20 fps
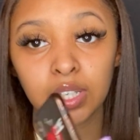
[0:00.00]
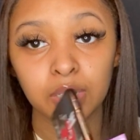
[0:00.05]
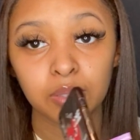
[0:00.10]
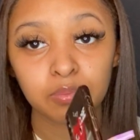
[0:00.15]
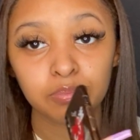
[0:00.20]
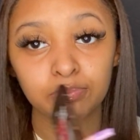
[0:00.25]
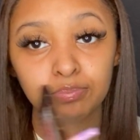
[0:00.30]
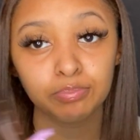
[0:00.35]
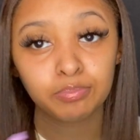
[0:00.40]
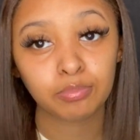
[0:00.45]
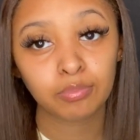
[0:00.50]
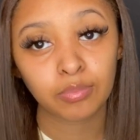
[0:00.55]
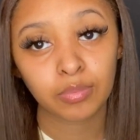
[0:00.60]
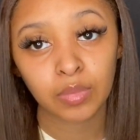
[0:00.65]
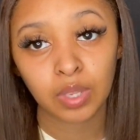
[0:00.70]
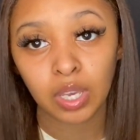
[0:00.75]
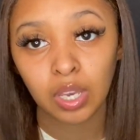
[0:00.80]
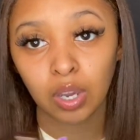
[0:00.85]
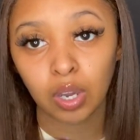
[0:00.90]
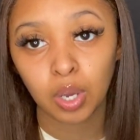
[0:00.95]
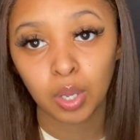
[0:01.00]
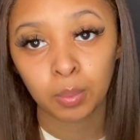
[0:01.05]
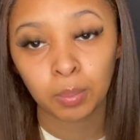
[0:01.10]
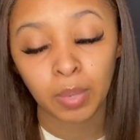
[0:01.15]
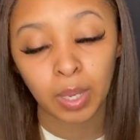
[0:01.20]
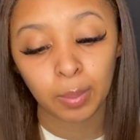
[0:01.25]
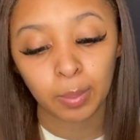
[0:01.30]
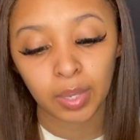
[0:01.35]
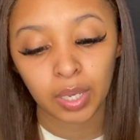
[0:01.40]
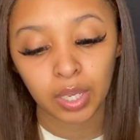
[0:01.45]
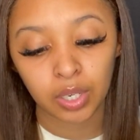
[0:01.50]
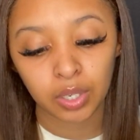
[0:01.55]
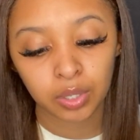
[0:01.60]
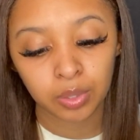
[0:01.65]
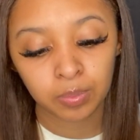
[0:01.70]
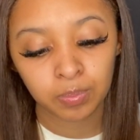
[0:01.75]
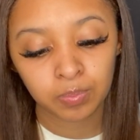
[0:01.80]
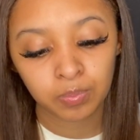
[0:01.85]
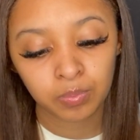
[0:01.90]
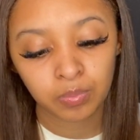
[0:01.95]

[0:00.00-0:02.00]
it on my banner.